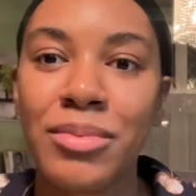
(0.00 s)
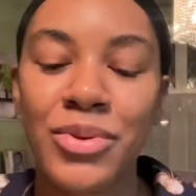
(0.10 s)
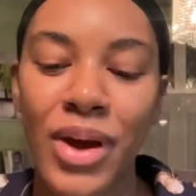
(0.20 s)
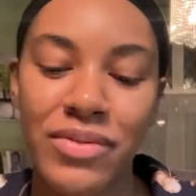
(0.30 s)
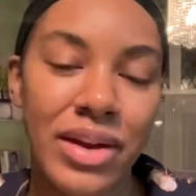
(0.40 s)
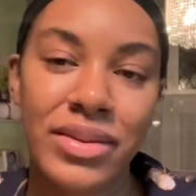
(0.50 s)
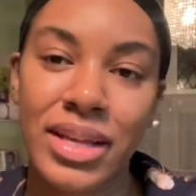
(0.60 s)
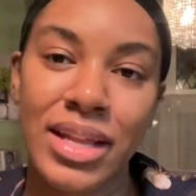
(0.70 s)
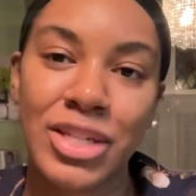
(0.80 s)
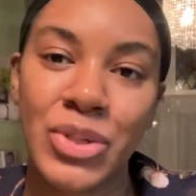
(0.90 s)
You have
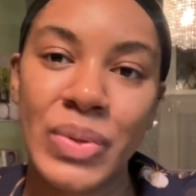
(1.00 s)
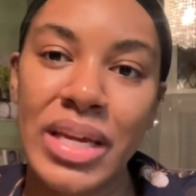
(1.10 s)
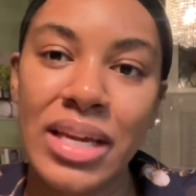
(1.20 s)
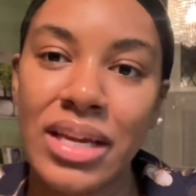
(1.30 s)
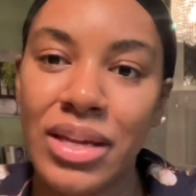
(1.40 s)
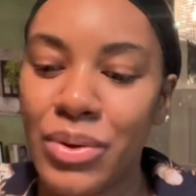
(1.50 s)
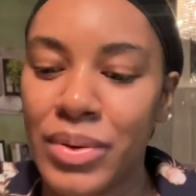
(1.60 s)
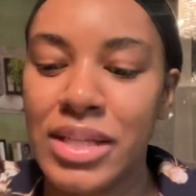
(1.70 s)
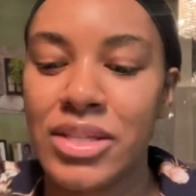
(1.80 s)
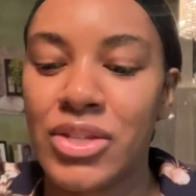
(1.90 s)
everything that you need. You don't
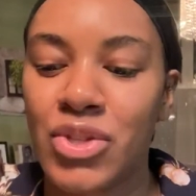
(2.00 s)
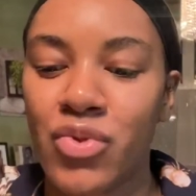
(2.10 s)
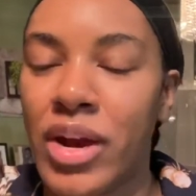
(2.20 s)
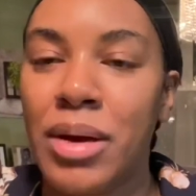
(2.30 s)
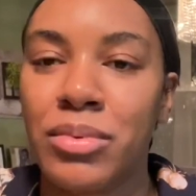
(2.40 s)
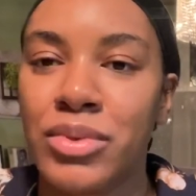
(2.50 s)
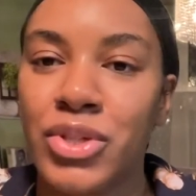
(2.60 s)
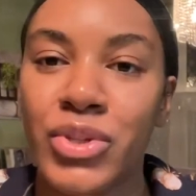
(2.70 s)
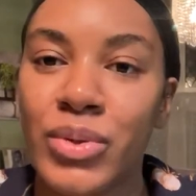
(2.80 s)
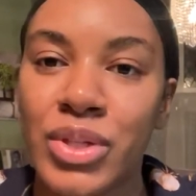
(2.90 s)
need to scramble and
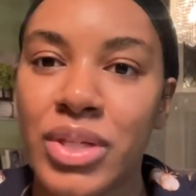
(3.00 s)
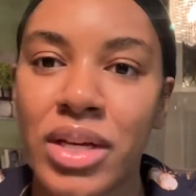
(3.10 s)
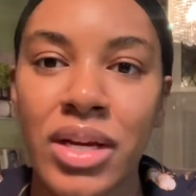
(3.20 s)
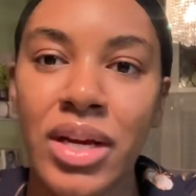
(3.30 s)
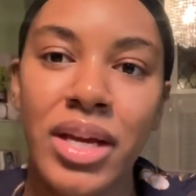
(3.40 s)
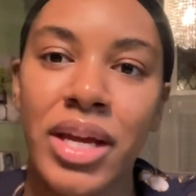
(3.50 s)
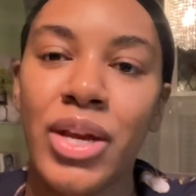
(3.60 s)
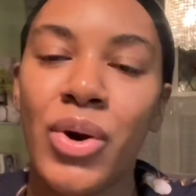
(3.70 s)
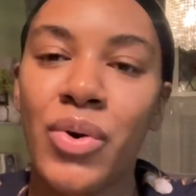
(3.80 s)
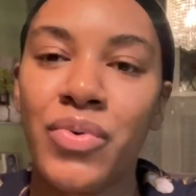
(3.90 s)
search, you
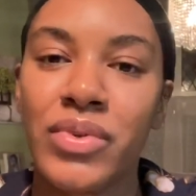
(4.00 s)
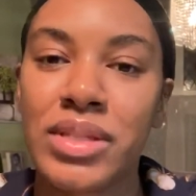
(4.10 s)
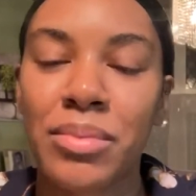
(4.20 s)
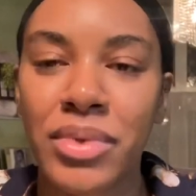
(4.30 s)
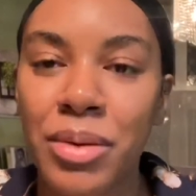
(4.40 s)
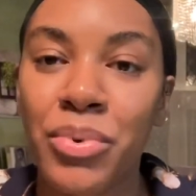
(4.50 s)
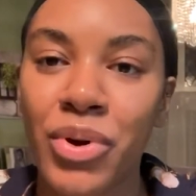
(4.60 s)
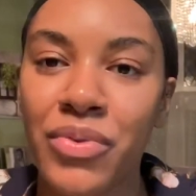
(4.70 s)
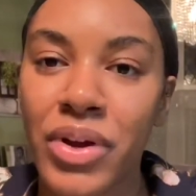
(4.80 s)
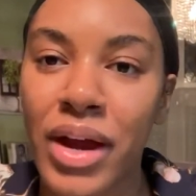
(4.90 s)
know, for something to put
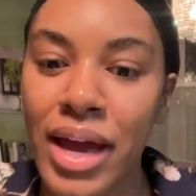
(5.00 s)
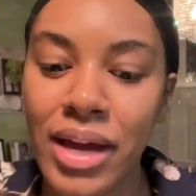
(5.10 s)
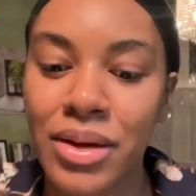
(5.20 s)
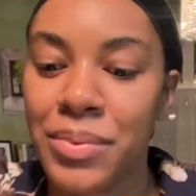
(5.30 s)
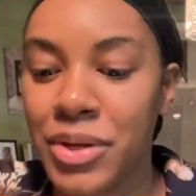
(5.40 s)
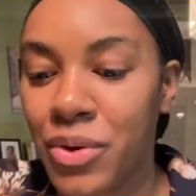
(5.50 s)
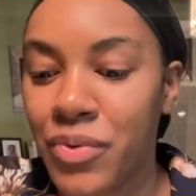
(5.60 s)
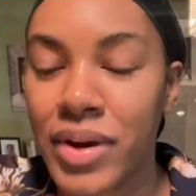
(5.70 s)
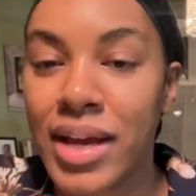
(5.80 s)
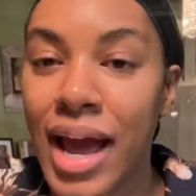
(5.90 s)
over your head when you
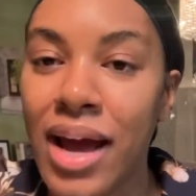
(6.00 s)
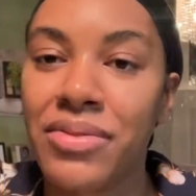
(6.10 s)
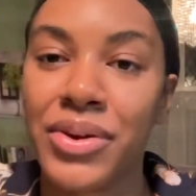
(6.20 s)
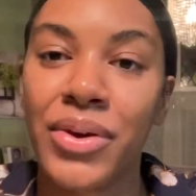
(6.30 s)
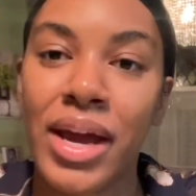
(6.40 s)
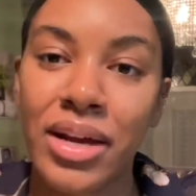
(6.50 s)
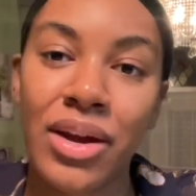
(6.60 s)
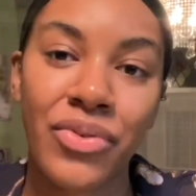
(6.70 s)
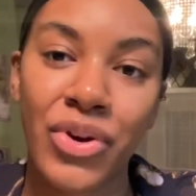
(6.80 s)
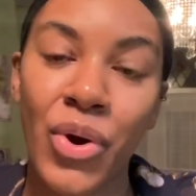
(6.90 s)
already have your head
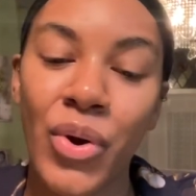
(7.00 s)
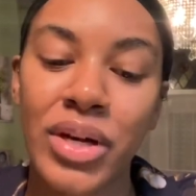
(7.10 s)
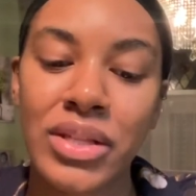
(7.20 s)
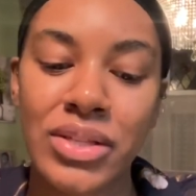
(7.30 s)
covering on.